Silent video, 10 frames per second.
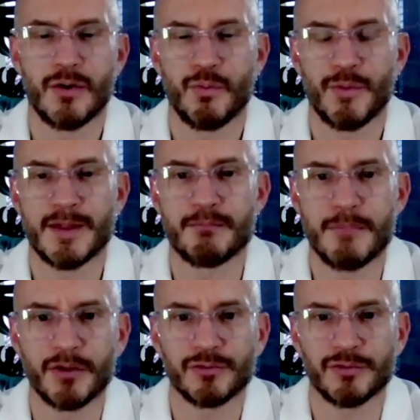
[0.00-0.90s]
When the
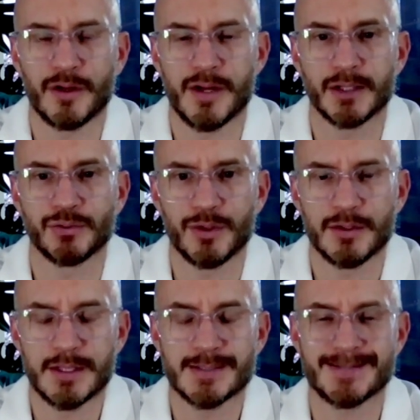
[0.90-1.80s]
muscles are not doing
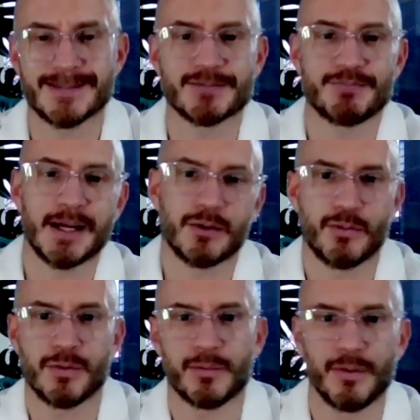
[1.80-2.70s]
this, the spine,
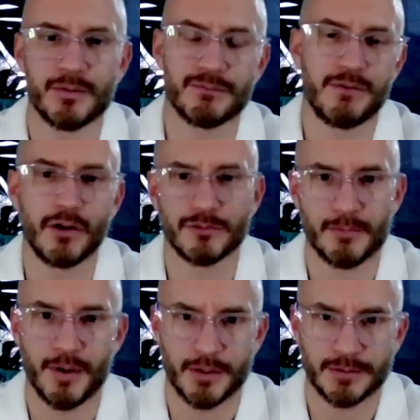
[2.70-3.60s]
quote unquote, falls
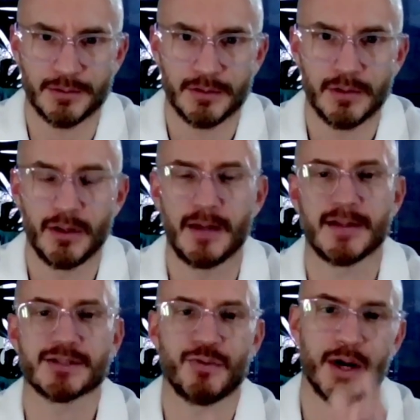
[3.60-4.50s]
apart. And
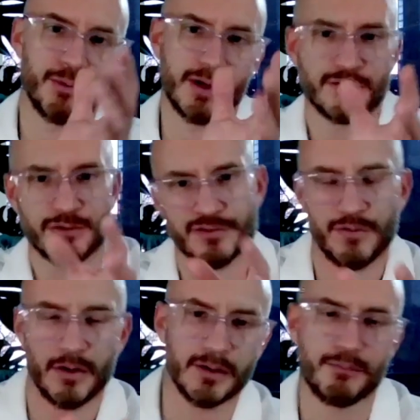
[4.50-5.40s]
that's why when it starts
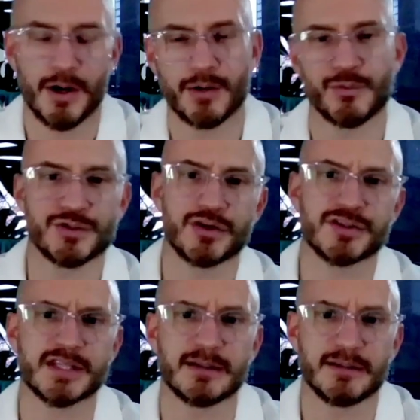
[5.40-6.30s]
falling apart, we start
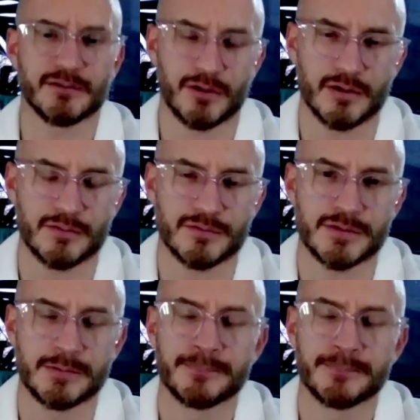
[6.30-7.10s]
seeing these curves.